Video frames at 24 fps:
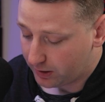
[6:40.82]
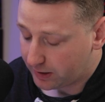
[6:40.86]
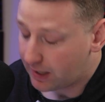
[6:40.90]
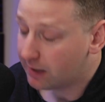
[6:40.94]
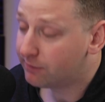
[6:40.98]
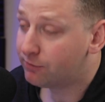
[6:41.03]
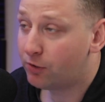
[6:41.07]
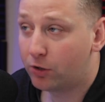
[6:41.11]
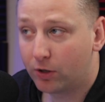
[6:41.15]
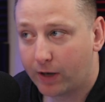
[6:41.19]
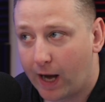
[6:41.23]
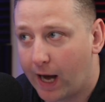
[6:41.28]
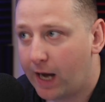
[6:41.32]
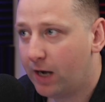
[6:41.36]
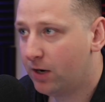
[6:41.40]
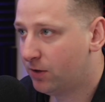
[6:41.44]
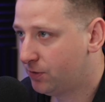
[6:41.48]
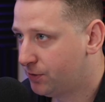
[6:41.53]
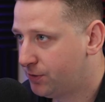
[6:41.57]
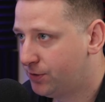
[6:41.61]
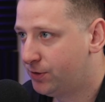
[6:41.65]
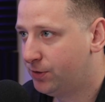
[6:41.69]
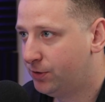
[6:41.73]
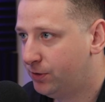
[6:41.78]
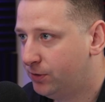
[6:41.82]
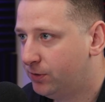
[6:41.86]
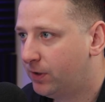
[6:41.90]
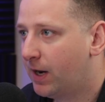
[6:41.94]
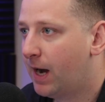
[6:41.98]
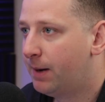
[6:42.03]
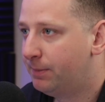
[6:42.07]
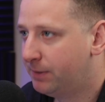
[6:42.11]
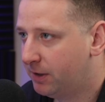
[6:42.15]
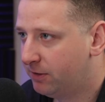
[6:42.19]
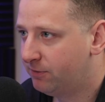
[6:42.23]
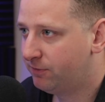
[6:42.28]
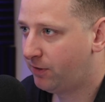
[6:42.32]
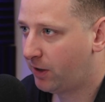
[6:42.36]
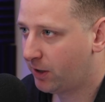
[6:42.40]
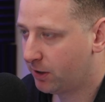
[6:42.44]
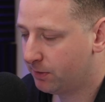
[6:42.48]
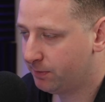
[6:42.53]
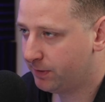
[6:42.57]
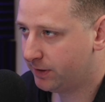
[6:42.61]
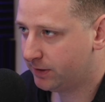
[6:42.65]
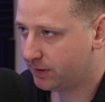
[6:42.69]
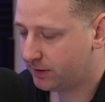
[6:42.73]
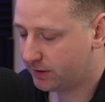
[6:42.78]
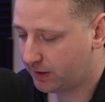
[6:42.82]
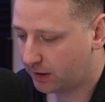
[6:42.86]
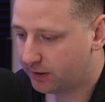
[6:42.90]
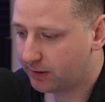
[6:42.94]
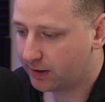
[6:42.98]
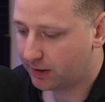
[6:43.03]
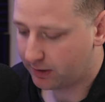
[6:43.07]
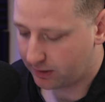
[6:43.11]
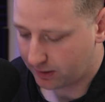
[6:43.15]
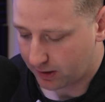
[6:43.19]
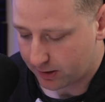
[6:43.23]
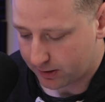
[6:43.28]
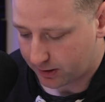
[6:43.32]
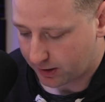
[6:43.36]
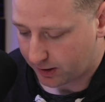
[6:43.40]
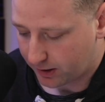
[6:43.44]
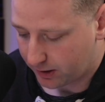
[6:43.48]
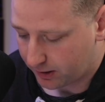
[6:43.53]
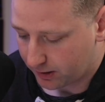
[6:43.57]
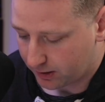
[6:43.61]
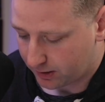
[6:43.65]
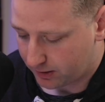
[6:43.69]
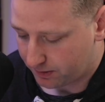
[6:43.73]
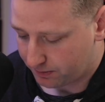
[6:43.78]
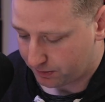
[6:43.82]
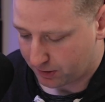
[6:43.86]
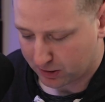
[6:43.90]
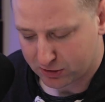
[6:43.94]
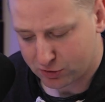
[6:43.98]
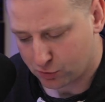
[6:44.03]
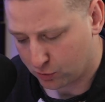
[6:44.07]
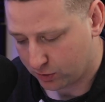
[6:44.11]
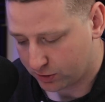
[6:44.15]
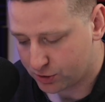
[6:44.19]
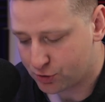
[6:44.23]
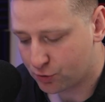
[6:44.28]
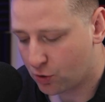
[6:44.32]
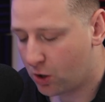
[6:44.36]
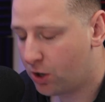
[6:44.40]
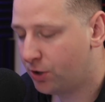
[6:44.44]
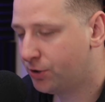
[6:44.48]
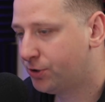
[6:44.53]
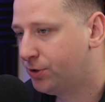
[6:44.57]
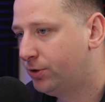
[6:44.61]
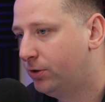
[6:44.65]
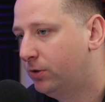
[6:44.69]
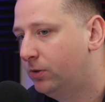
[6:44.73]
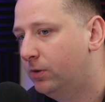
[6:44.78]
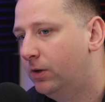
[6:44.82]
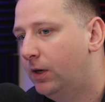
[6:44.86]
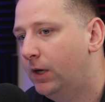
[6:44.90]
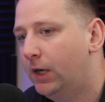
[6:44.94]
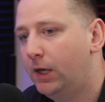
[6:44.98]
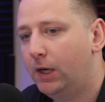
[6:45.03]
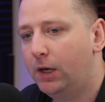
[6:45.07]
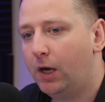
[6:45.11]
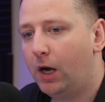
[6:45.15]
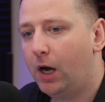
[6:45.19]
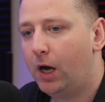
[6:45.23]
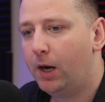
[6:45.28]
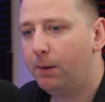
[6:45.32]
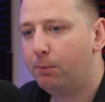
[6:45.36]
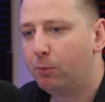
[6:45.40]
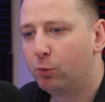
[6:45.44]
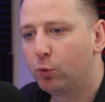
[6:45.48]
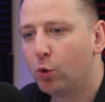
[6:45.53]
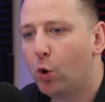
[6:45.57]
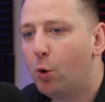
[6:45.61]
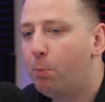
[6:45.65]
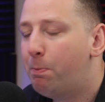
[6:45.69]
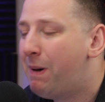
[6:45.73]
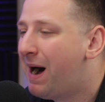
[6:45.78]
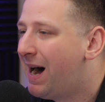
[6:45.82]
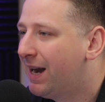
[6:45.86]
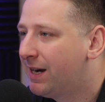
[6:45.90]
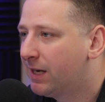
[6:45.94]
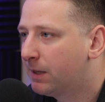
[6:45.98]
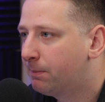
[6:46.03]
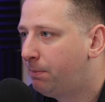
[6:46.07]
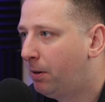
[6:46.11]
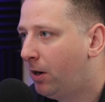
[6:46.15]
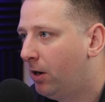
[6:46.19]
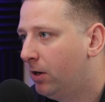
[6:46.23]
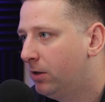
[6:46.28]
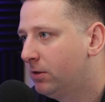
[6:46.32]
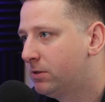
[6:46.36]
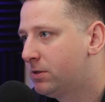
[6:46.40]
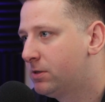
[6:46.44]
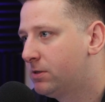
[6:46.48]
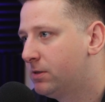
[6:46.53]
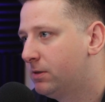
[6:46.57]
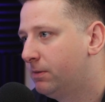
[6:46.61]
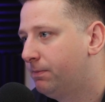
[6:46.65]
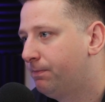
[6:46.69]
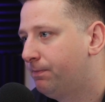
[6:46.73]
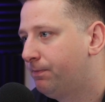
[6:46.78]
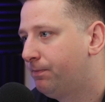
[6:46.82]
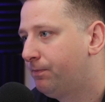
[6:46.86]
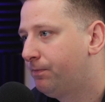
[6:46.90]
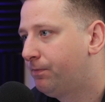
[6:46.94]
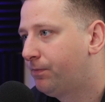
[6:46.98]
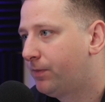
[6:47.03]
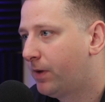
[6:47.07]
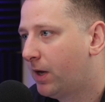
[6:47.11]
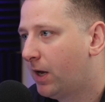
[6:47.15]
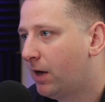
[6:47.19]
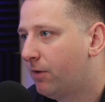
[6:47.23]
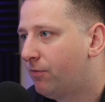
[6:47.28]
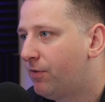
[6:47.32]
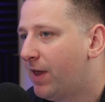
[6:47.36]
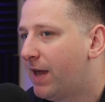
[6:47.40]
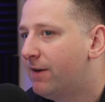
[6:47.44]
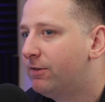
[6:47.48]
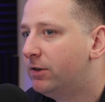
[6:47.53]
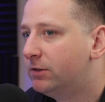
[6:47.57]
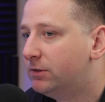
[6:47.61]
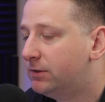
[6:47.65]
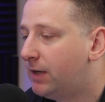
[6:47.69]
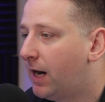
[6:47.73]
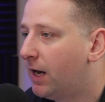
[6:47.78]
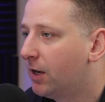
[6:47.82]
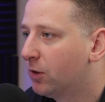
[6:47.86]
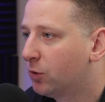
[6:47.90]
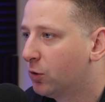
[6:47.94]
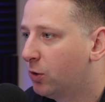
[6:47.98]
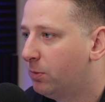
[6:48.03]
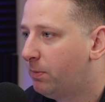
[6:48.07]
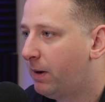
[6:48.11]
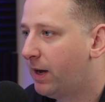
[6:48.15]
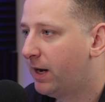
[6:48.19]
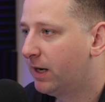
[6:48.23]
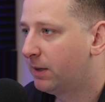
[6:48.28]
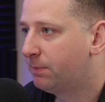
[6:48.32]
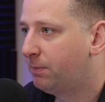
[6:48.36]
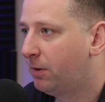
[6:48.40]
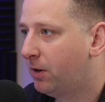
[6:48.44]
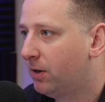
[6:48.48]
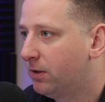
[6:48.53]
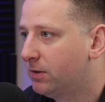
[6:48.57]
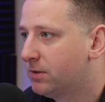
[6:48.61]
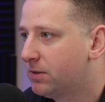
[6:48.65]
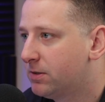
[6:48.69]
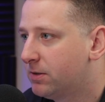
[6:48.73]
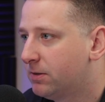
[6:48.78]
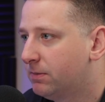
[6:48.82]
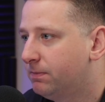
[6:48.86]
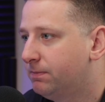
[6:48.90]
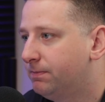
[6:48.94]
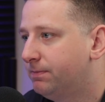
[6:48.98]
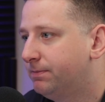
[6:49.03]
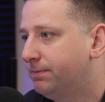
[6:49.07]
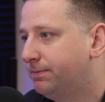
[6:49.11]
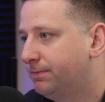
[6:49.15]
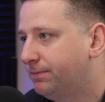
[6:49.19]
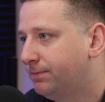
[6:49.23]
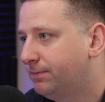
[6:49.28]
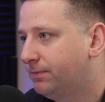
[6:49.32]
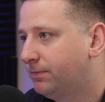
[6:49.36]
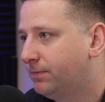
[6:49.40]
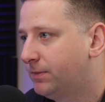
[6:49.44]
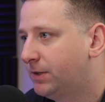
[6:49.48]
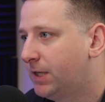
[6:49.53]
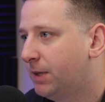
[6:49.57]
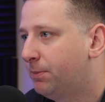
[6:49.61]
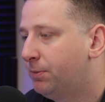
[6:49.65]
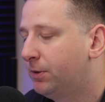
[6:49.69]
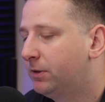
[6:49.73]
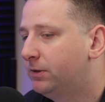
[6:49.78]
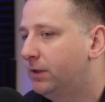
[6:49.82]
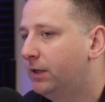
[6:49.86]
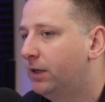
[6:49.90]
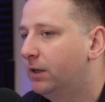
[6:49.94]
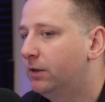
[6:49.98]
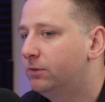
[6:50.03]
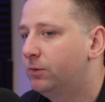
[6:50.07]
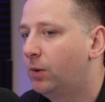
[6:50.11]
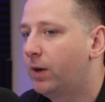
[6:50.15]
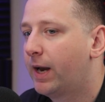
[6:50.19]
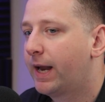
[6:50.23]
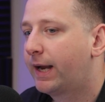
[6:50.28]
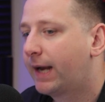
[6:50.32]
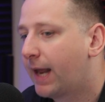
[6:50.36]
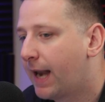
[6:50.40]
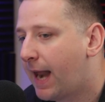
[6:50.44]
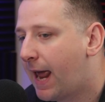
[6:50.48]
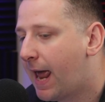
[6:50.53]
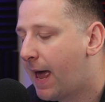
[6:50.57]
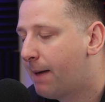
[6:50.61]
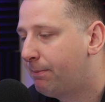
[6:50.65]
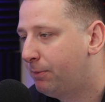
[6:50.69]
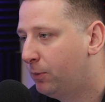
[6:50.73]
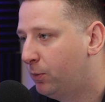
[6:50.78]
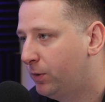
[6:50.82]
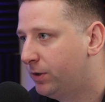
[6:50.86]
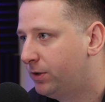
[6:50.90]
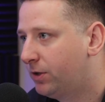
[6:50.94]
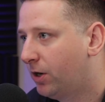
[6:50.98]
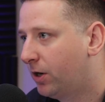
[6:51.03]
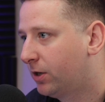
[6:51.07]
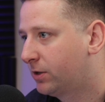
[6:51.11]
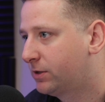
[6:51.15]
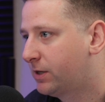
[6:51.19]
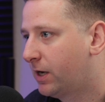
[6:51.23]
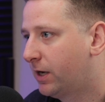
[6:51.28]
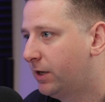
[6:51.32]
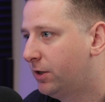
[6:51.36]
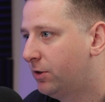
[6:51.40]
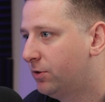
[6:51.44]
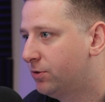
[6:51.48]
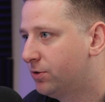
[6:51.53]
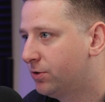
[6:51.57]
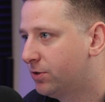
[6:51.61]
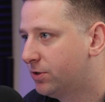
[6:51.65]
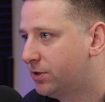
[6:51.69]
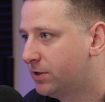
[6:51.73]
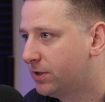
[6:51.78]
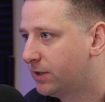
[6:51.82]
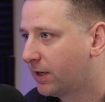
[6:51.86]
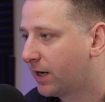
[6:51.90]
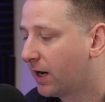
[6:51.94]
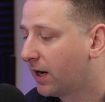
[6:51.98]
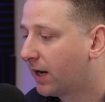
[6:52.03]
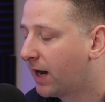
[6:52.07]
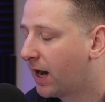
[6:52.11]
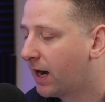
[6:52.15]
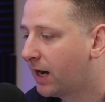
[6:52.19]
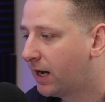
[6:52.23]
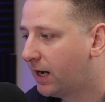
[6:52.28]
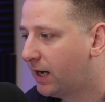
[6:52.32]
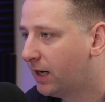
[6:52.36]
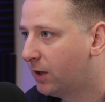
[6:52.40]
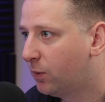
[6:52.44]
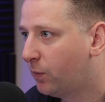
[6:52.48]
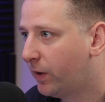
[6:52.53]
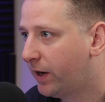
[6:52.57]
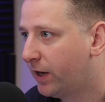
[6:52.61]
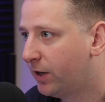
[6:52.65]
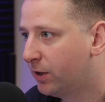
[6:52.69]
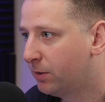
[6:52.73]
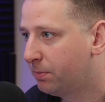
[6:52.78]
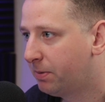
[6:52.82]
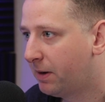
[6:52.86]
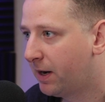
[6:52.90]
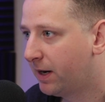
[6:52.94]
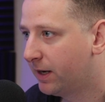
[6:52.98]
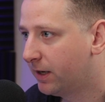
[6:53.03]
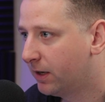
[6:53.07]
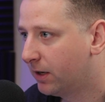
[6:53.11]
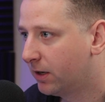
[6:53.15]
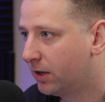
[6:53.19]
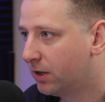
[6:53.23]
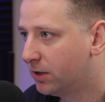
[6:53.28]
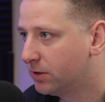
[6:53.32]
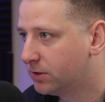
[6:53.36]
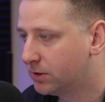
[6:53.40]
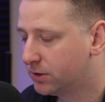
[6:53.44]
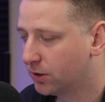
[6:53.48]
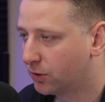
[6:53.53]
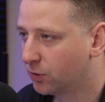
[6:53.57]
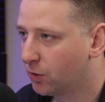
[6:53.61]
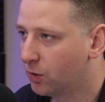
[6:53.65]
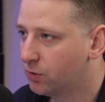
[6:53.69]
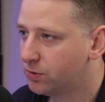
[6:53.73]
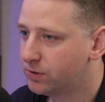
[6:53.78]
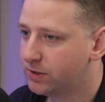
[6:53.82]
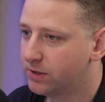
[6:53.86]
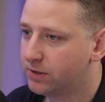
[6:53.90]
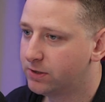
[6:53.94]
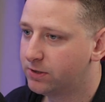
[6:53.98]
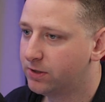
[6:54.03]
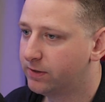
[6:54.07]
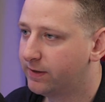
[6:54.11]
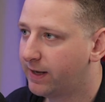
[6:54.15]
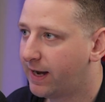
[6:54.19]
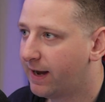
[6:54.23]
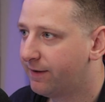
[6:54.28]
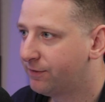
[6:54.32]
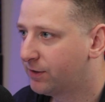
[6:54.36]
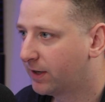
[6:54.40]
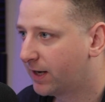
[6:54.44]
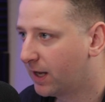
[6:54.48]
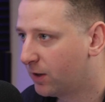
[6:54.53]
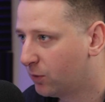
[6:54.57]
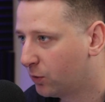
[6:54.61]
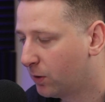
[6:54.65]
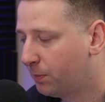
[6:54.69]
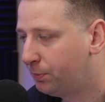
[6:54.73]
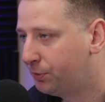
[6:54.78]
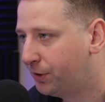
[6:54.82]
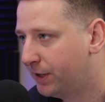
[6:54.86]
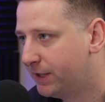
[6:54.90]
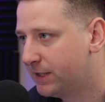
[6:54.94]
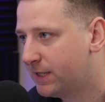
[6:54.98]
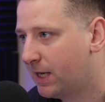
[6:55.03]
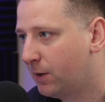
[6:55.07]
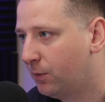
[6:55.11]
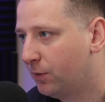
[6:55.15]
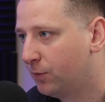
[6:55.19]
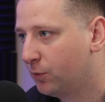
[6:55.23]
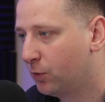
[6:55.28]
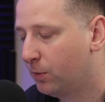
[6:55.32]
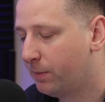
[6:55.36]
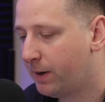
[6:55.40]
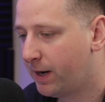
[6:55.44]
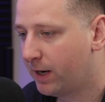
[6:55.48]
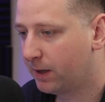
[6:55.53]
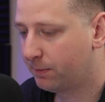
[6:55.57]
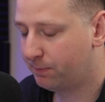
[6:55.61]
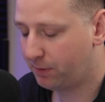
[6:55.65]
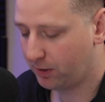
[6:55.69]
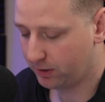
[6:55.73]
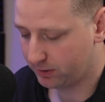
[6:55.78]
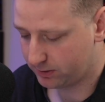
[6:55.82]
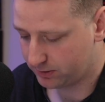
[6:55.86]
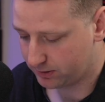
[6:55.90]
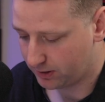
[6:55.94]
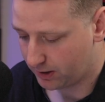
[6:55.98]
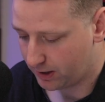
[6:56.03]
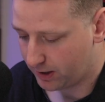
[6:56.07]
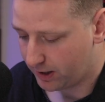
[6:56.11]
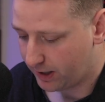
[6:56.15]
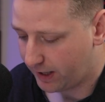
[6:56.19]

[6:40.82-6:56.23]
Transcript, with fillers: Yeah, volcanoes, too, common environments that they are sort of drawn to. Robotic parts, if they have a lot of robotic parts, typically what can happen with dark side users is it can kind of eat away at your body and cause necrosis, so they have to kind of replace that with robotic parts.